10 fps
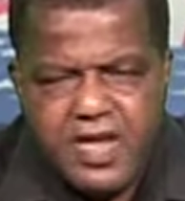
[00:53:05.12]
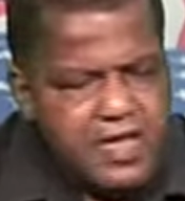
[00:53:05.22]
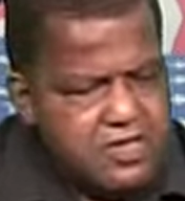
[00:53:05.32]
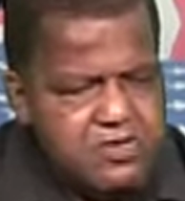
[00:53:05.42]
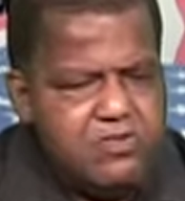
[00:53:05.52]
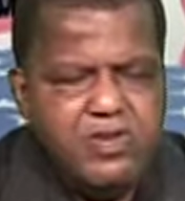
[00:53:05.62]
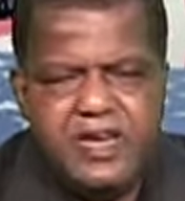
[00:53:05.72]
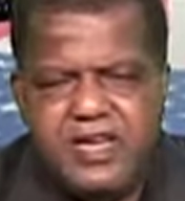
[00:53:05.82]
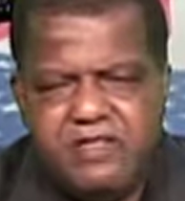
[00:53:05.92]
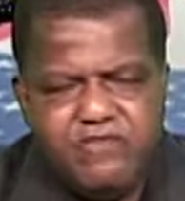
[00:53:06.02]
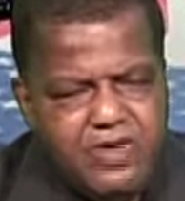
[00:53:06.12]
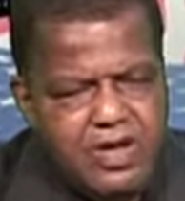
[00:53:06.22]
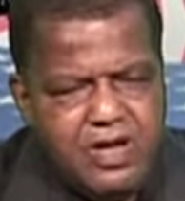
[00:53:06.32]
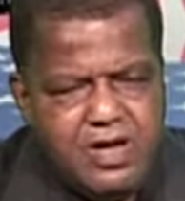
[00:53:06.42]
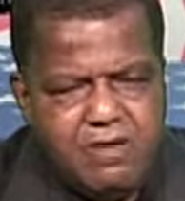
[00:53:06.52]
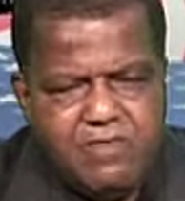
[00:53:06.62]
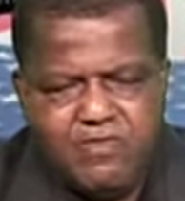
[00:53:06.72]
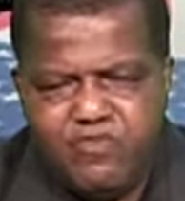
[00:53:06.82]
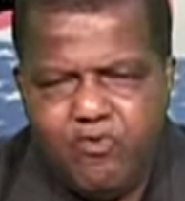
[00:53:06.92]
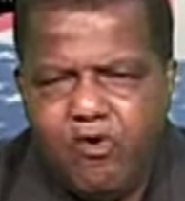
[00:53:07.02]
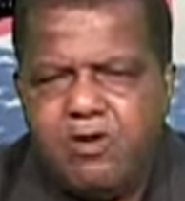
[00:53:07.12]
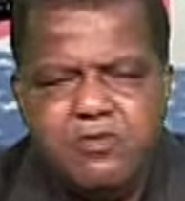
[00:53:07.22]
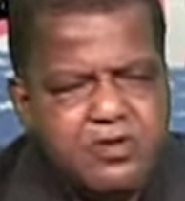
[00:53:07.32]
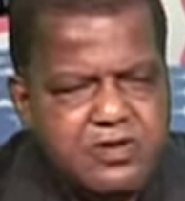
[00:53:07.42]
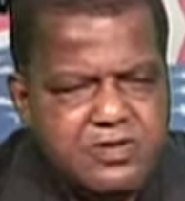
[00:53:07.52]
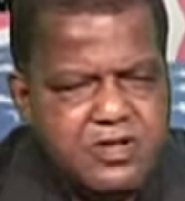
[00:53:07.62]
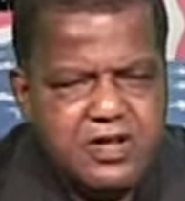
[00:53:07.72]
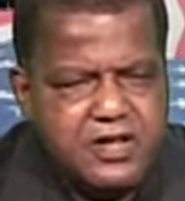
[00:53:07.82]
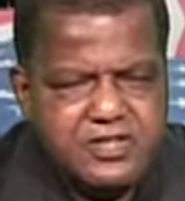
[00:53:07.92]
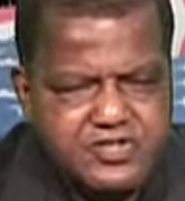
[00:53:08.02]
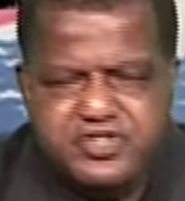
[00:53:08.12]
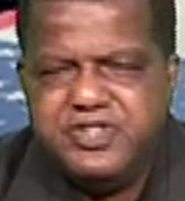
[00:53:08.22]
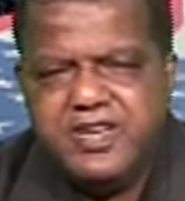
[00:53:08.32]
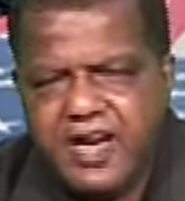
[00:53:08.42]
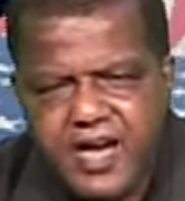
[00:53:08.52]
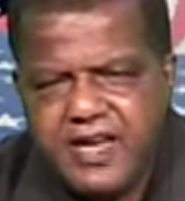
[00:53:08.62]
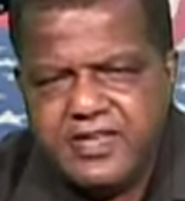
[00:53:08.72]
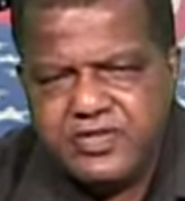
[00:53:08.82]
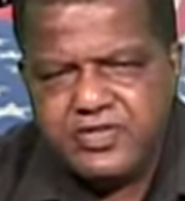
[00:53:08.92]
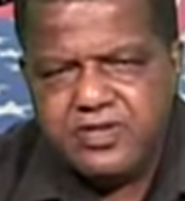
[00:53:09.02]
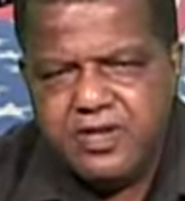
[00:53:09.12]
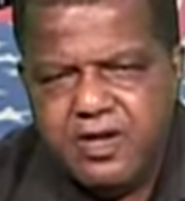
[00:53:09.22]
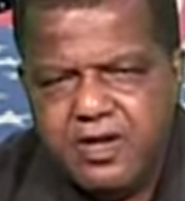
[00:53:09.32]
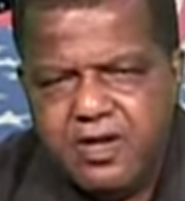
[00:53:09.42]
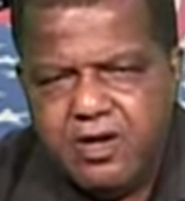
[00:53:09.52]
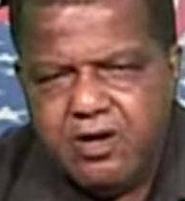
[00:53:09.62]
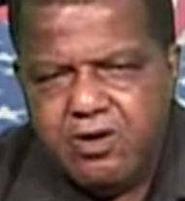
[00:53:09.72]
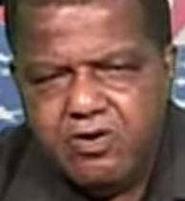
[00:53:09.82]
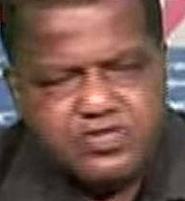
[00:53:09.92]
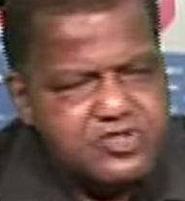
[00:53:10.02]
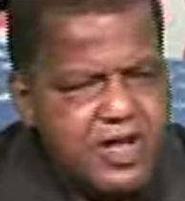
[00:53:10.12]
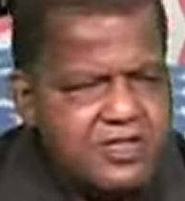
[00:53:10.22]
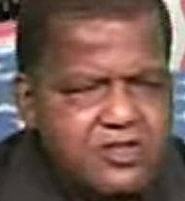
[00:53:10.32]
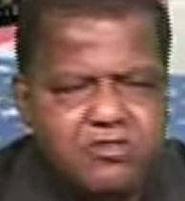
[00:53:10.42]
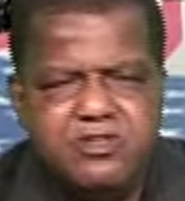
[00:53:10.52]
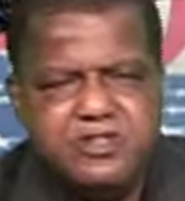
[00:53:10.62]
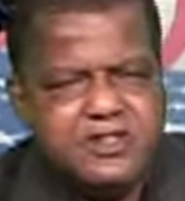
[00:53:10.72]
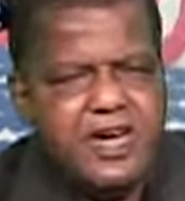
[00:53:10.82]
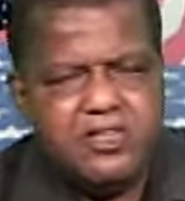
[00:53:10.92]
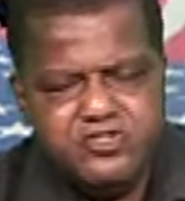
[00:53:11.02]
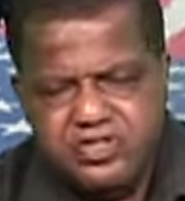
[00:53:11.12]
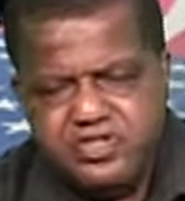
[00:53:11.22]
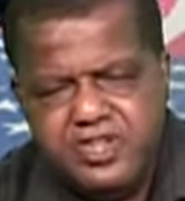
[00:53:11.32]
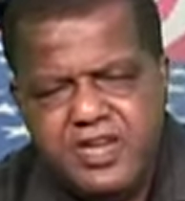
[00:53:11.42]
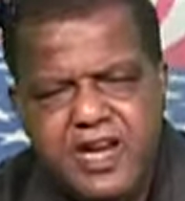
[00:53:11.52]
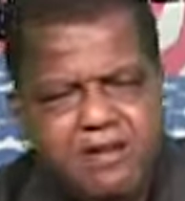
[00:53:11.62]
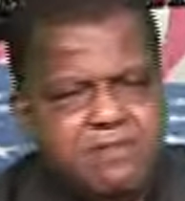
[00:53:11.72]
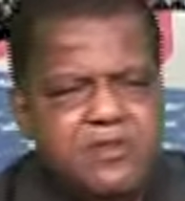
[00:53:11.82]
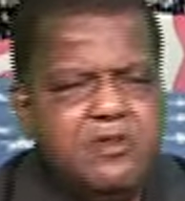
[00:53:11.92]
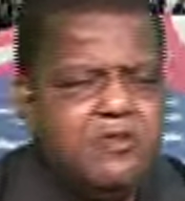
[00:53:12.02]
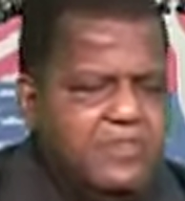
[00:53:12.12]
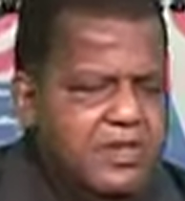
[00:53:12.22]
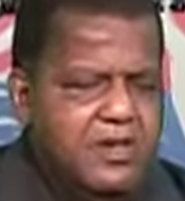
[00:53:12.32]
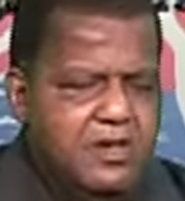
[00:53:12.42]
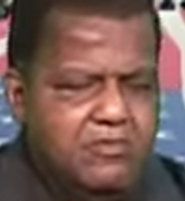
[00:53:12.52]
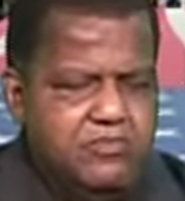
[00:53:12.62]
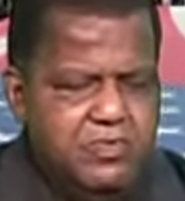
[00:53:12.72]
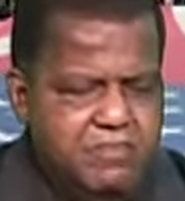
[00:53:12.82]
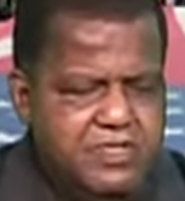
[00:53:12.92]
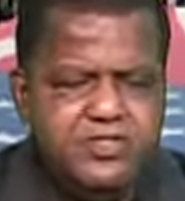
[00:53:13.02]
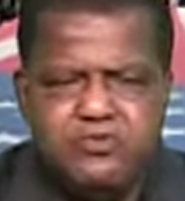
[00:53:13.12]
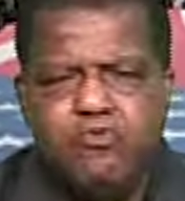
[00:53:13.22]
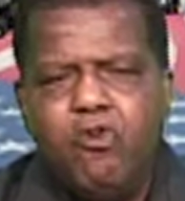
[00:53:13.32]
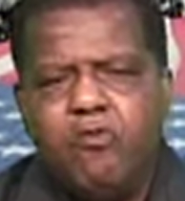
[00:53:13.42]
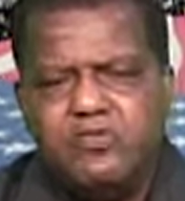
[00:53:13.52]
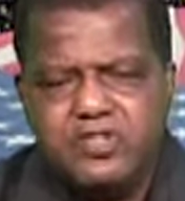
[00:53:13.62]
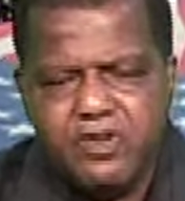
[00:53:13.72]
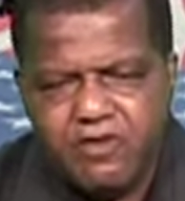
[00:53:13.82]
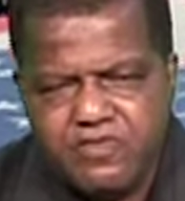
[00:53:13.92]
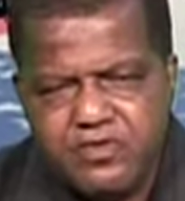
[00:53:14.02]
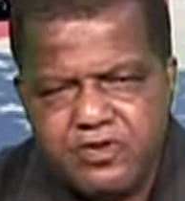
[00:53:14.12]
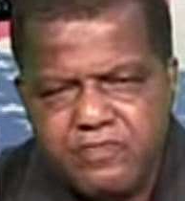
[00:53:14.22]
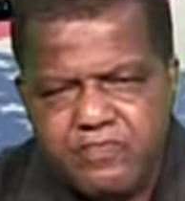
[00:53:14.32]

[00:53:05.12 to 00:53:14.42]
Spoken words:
You had former GIs who started going to college in the GI Bill the minute the war was over.